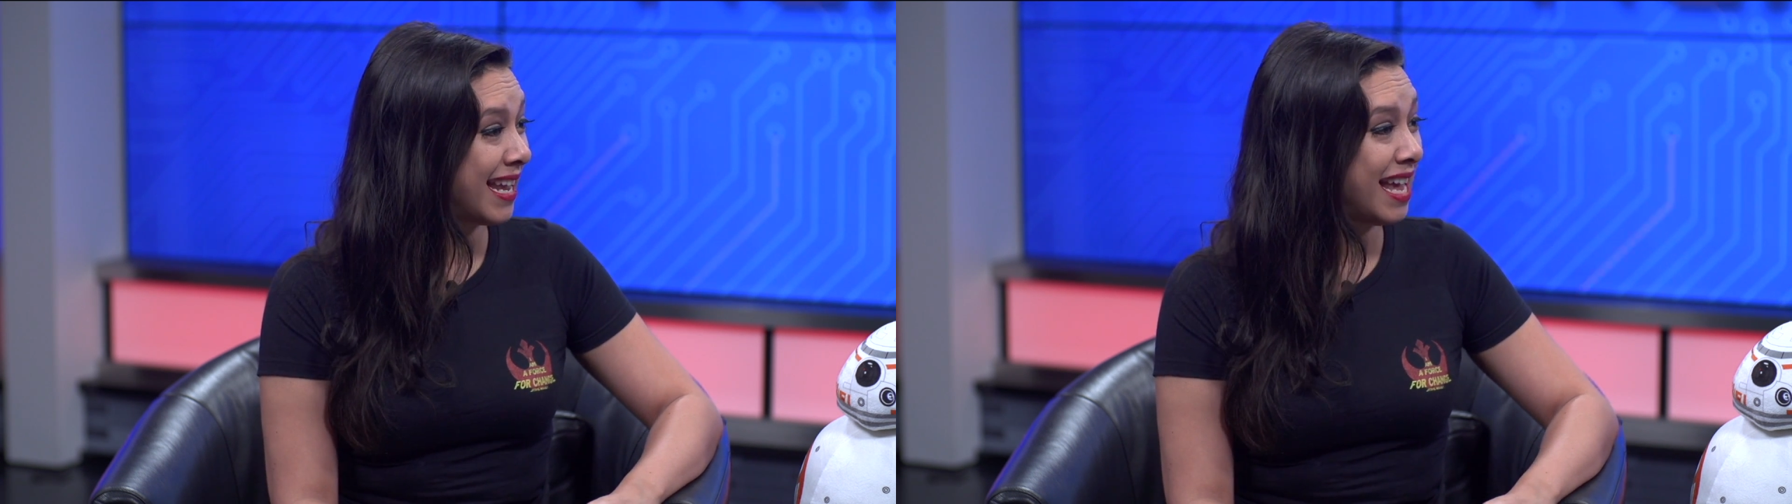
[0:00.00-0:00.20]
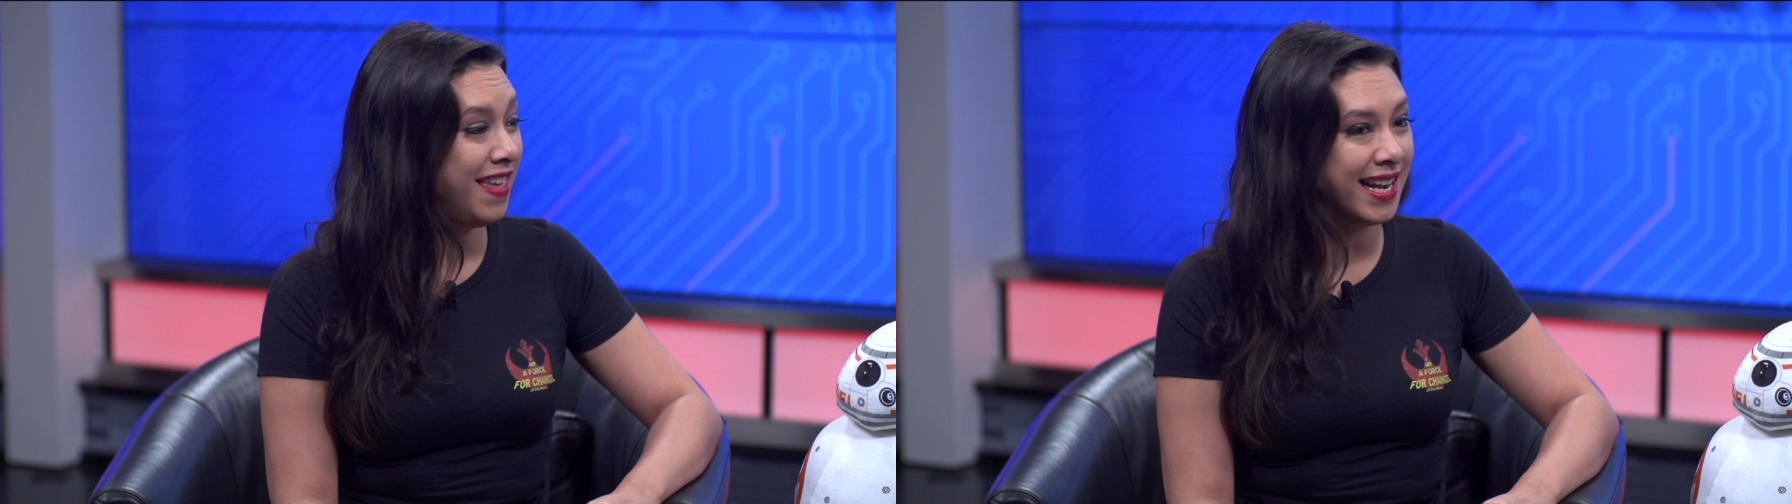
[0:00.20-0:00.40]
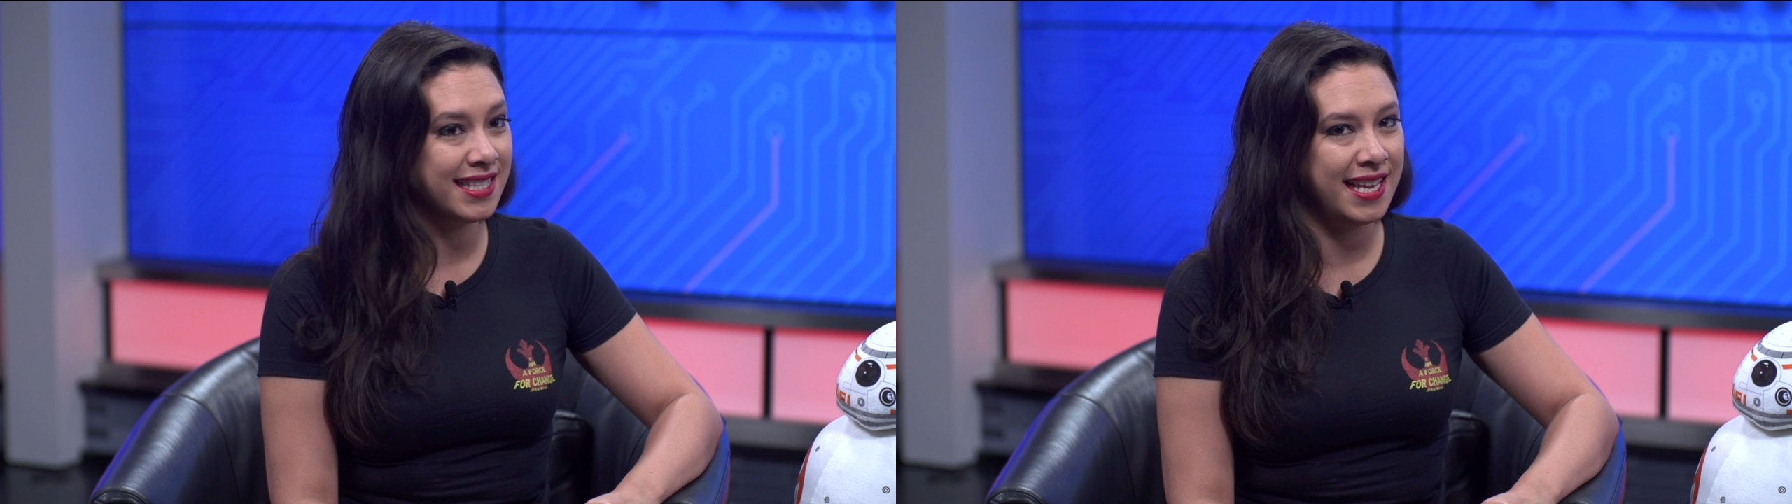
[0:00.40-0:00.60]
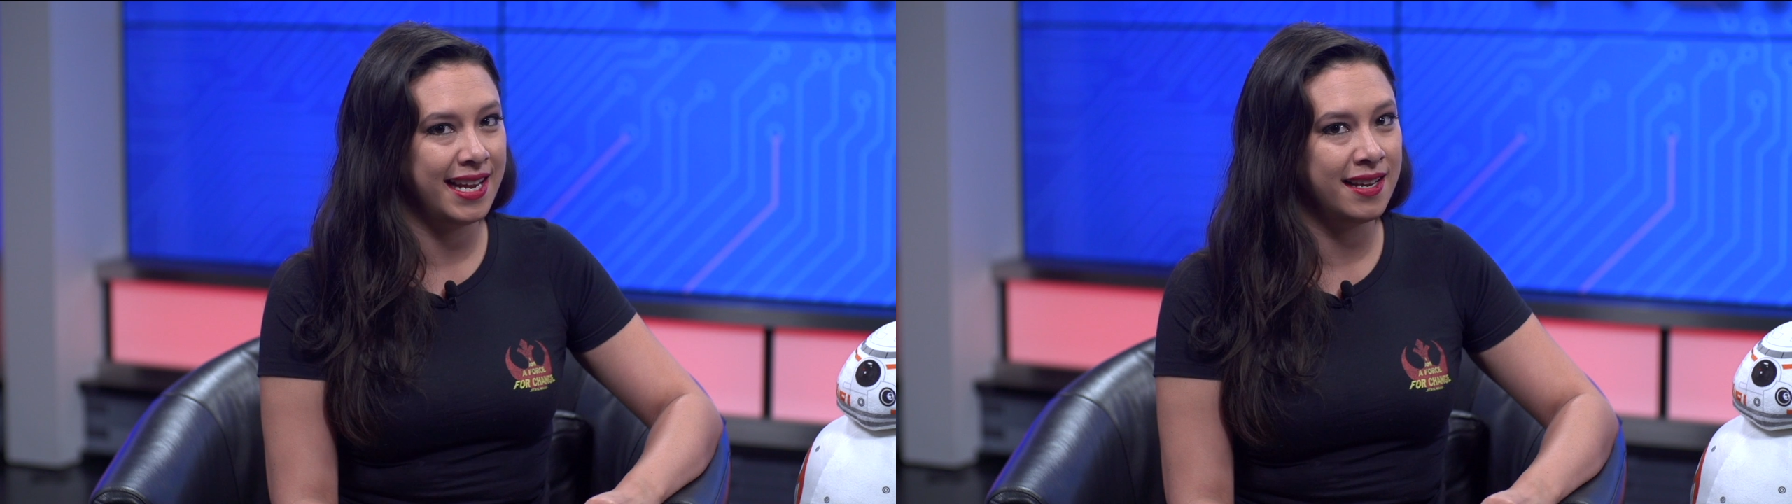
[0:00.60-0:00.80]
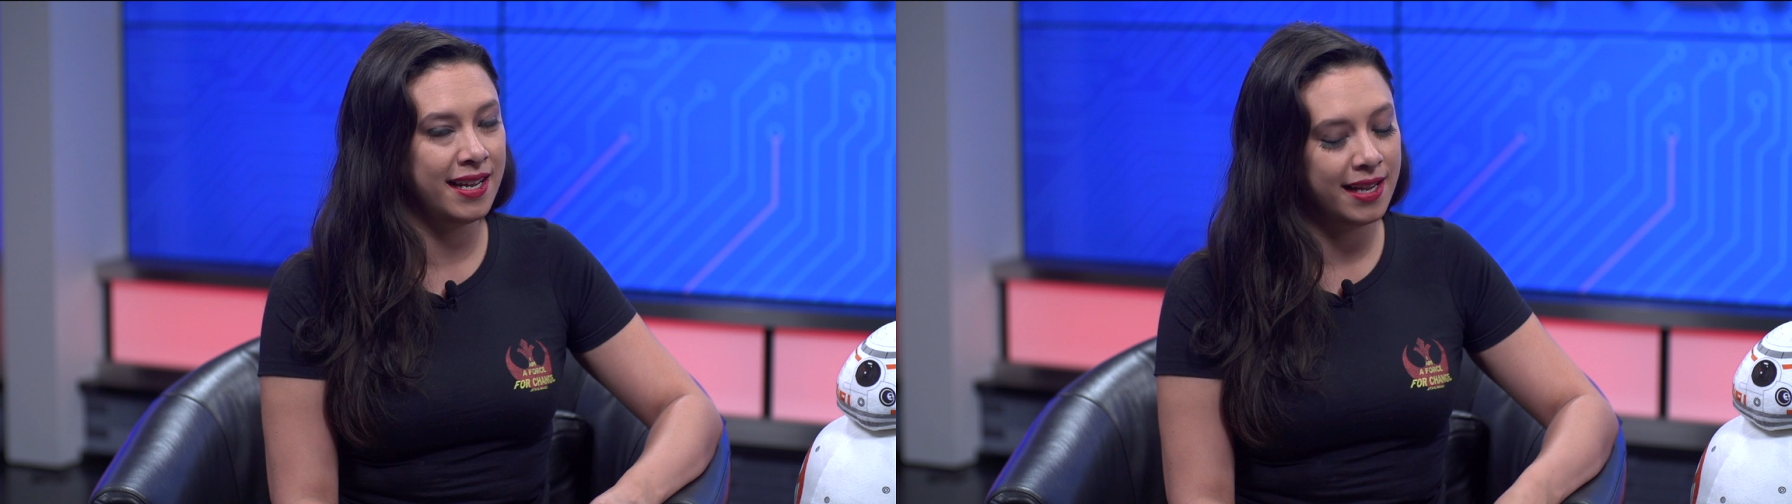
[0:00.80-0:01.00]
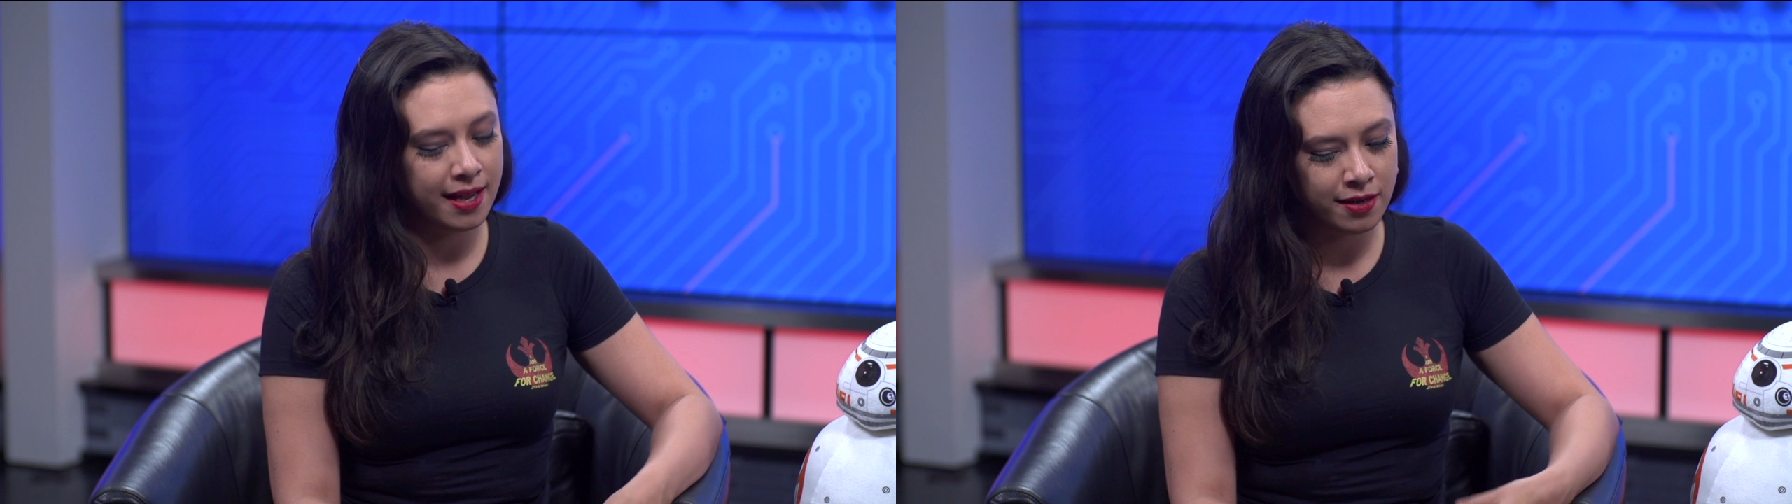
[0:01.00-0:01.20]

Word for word: Yeah. And I think it's like a,